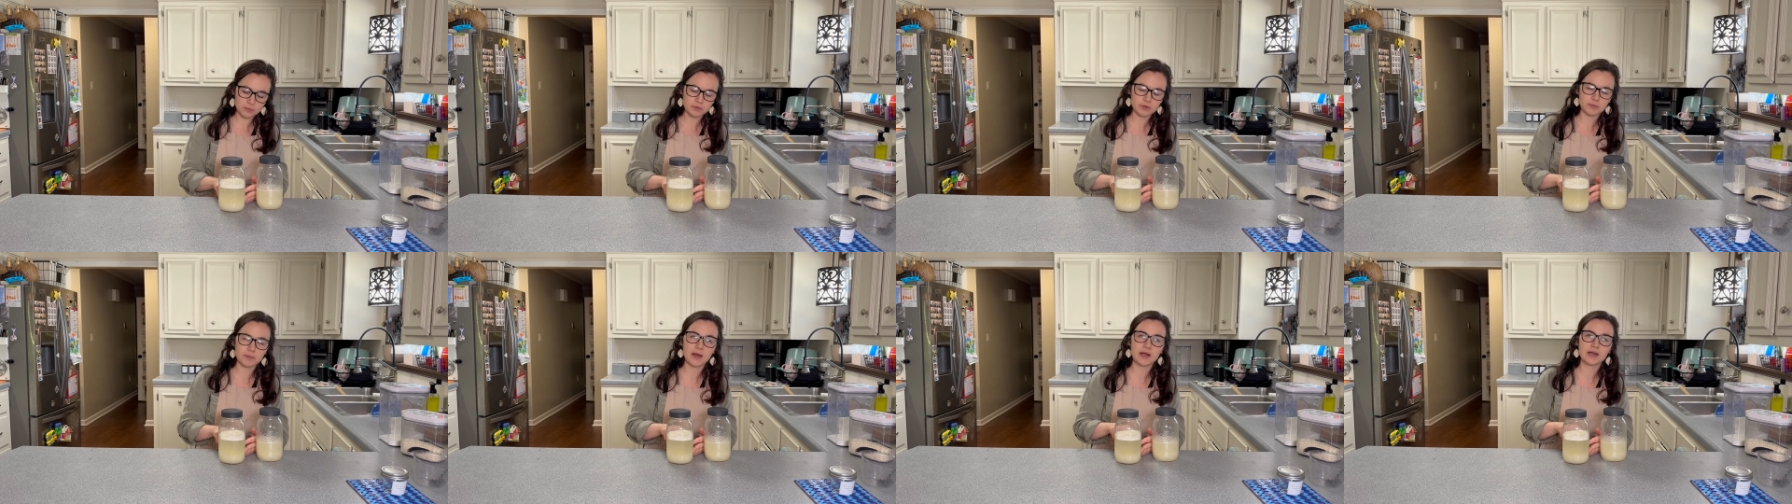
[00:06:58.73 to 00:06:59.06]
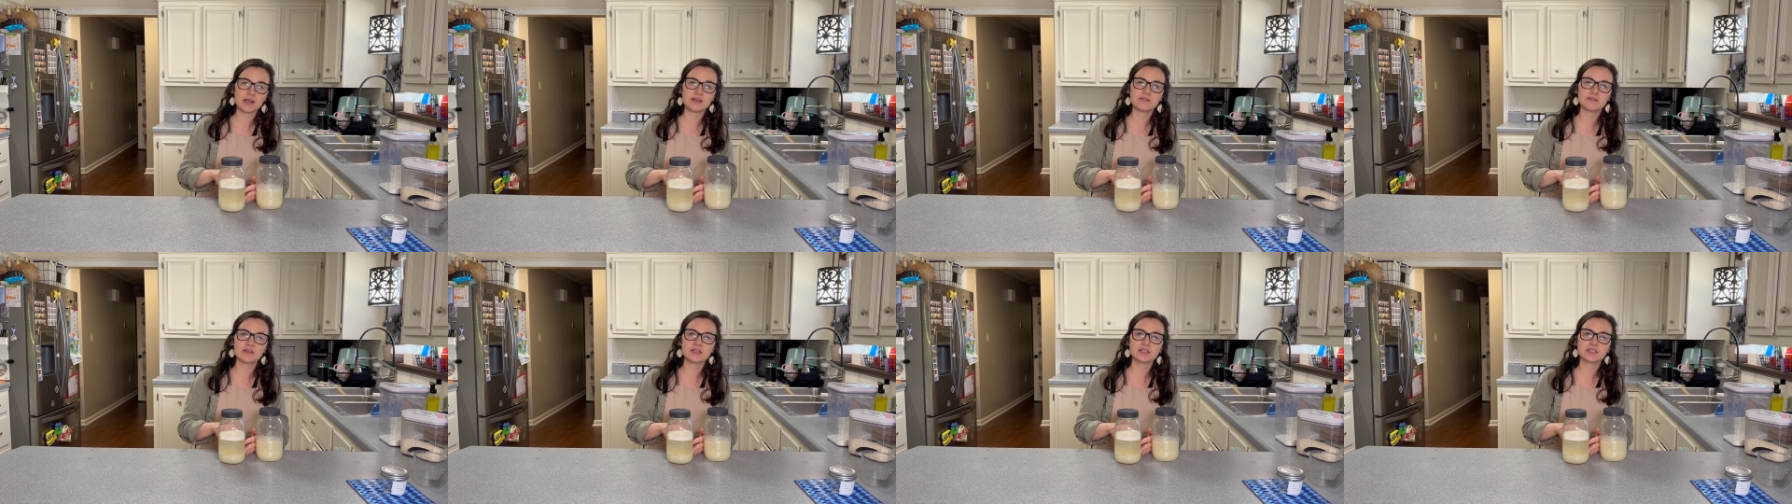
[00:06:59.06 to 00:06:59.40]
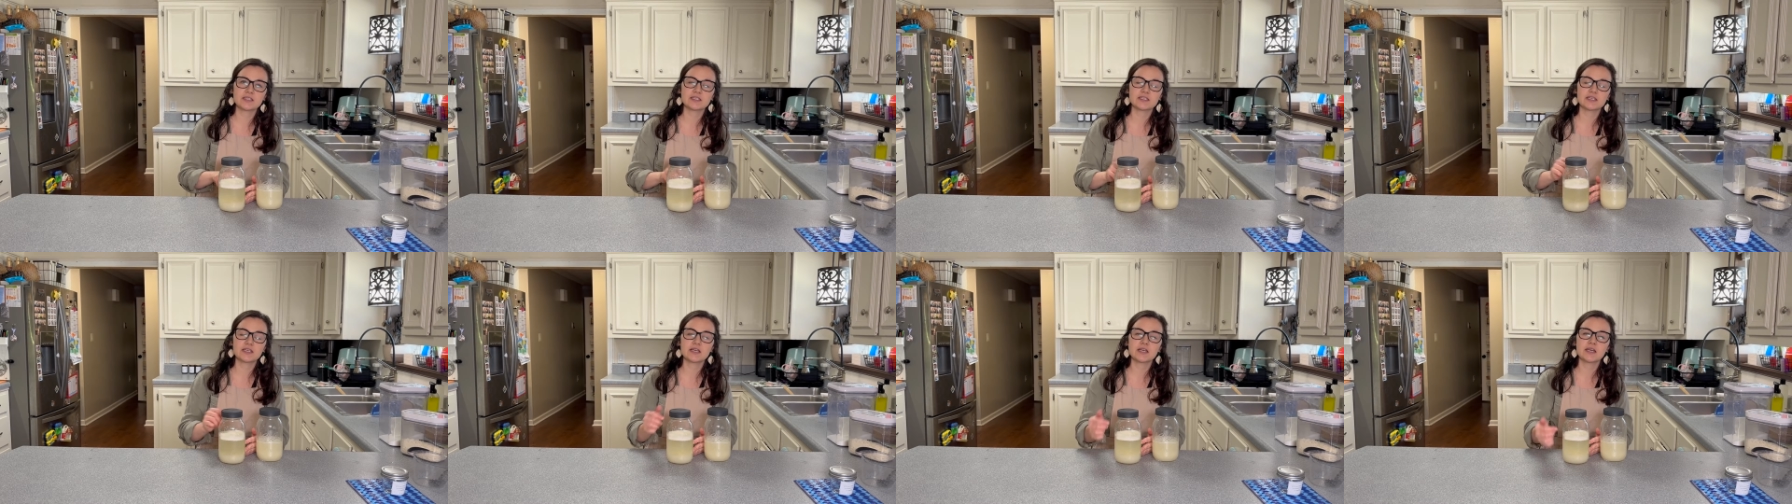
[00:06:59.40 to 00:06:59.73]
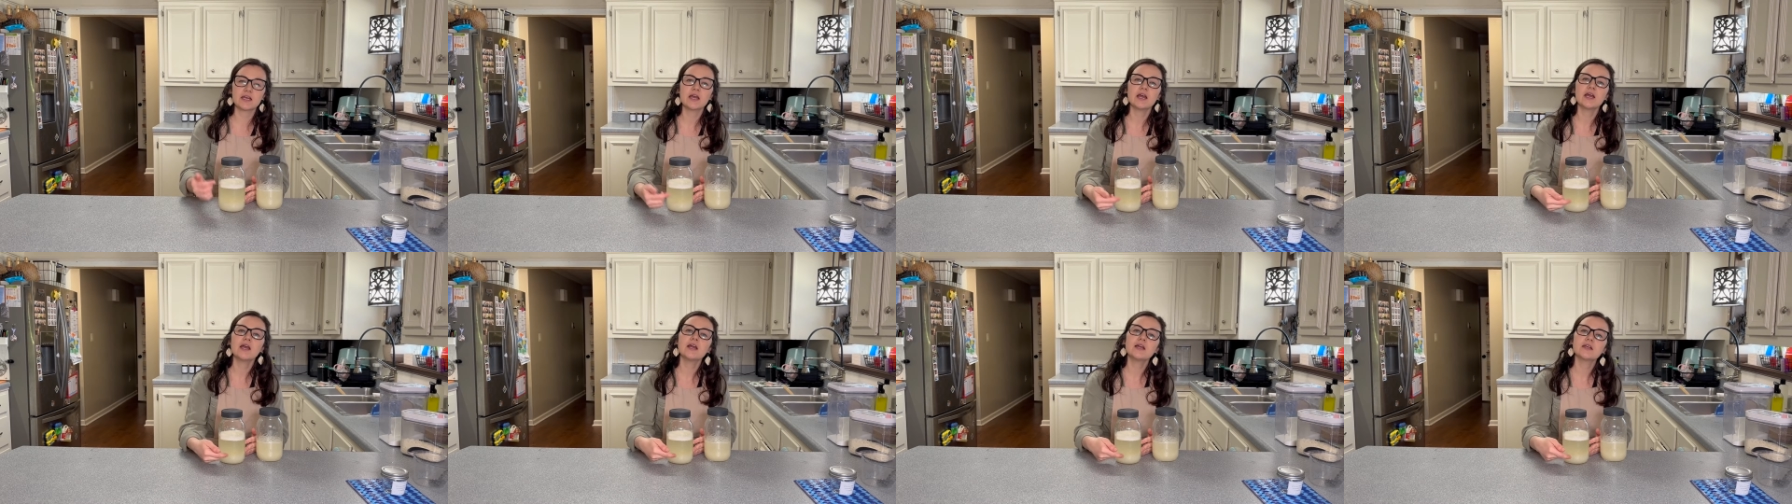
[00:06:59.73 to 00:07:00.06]
you might even see
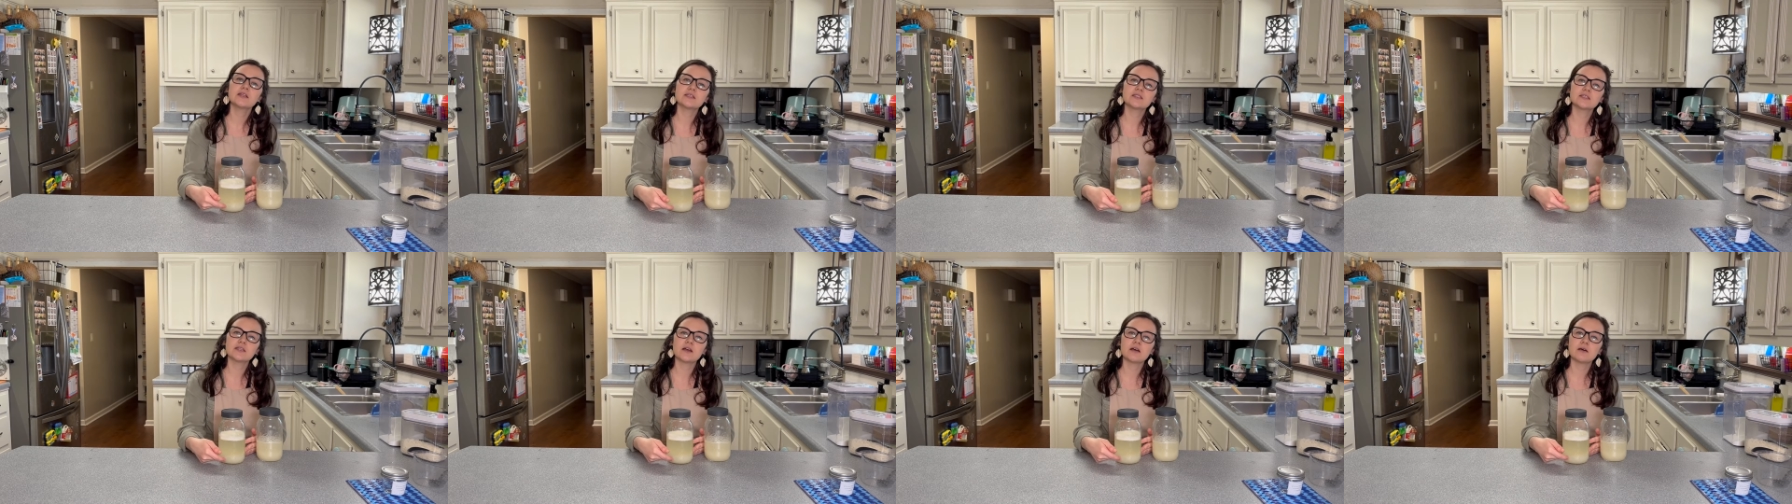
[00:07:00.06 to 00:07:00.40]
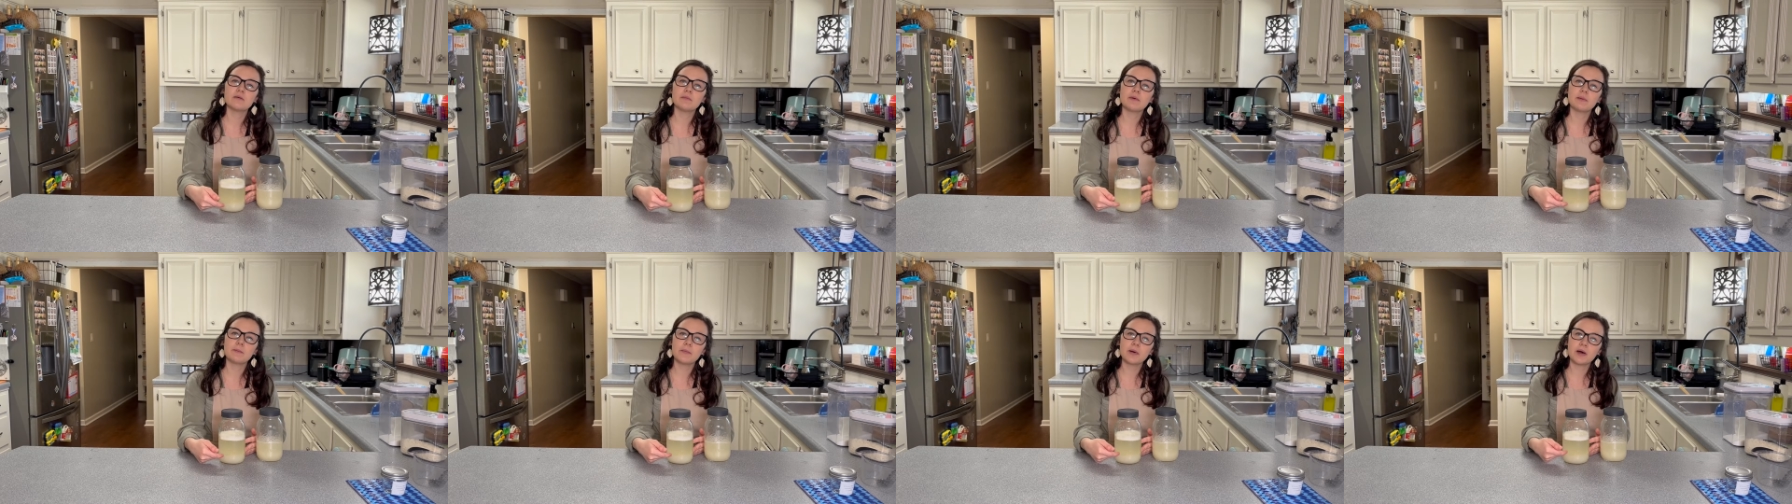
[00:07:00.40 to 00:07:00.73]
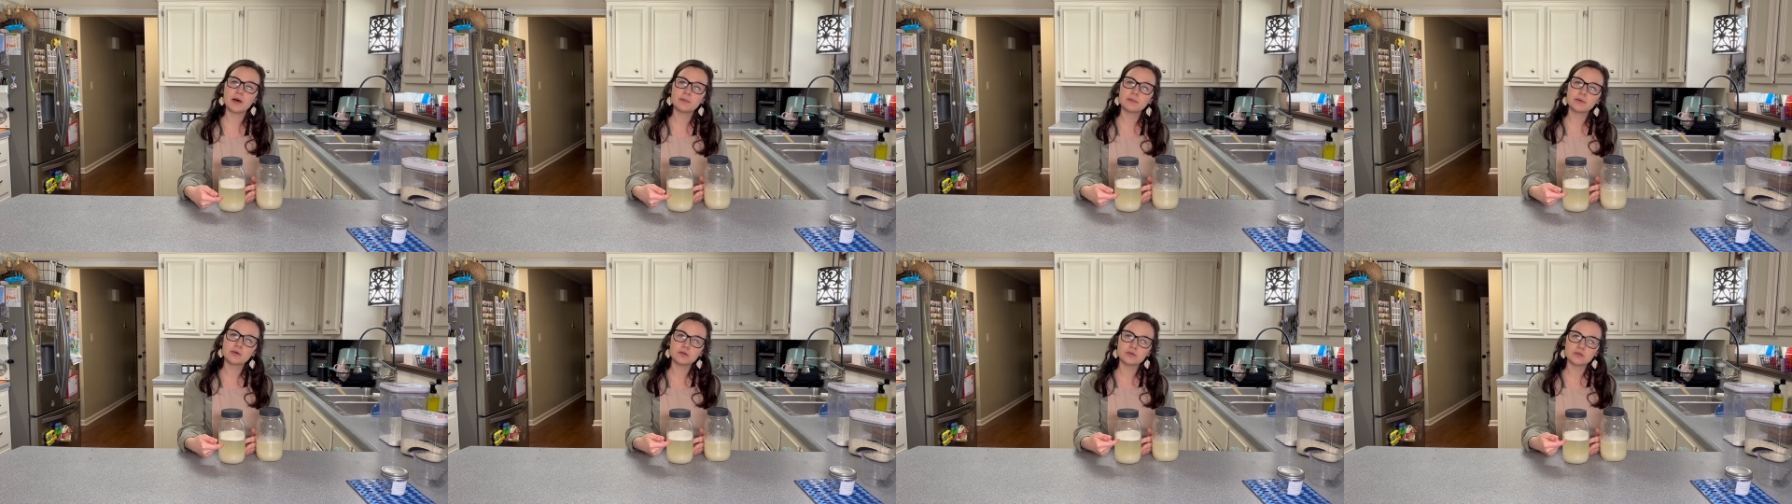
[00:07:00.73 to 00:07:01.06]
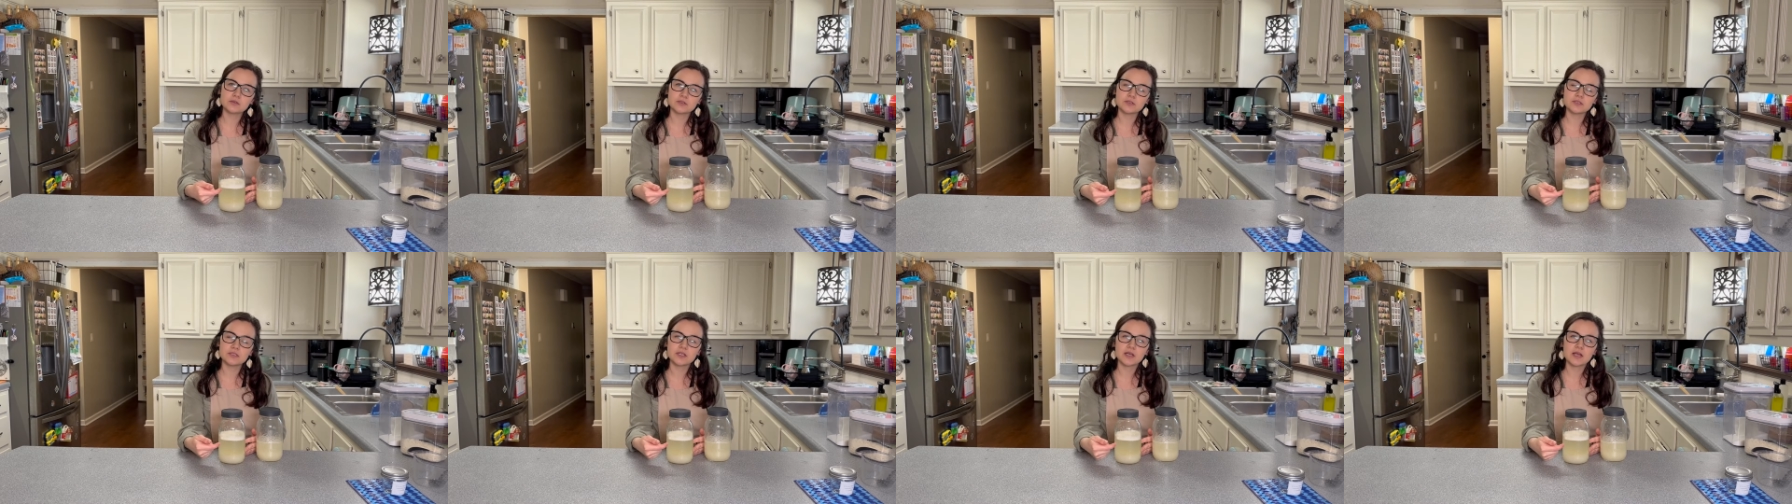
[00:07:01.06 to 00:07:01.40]
some
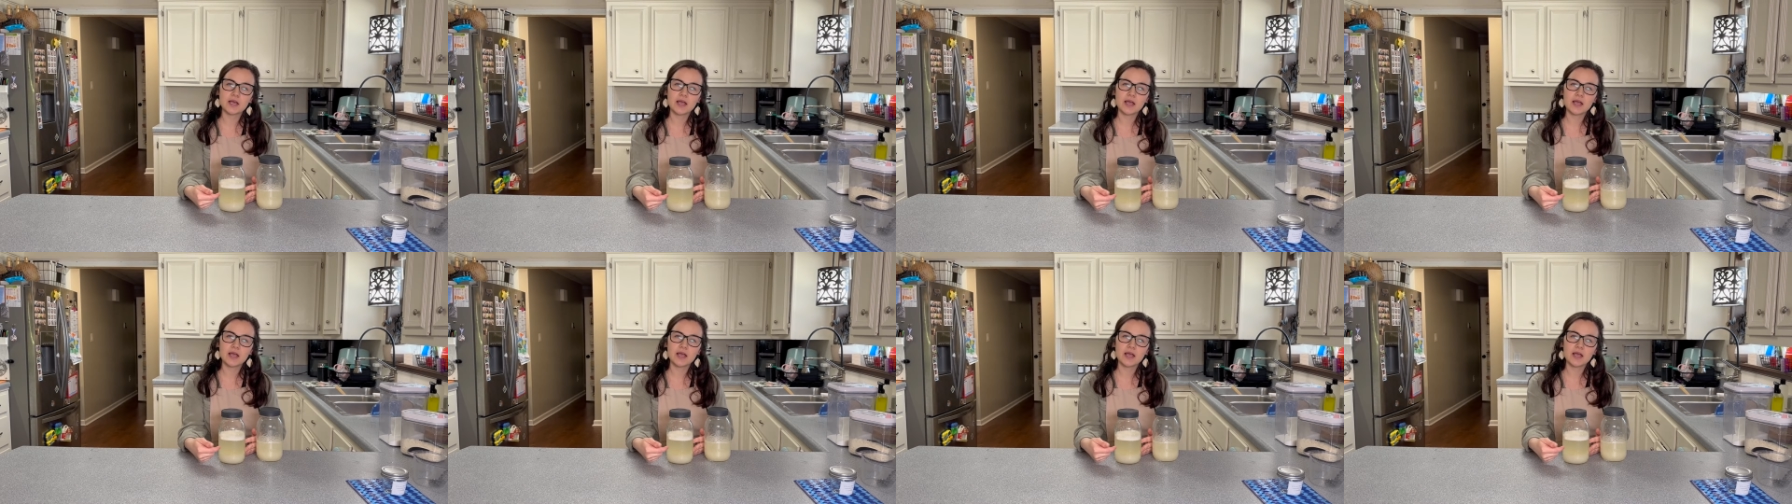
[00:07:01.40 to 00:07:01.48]
bubbles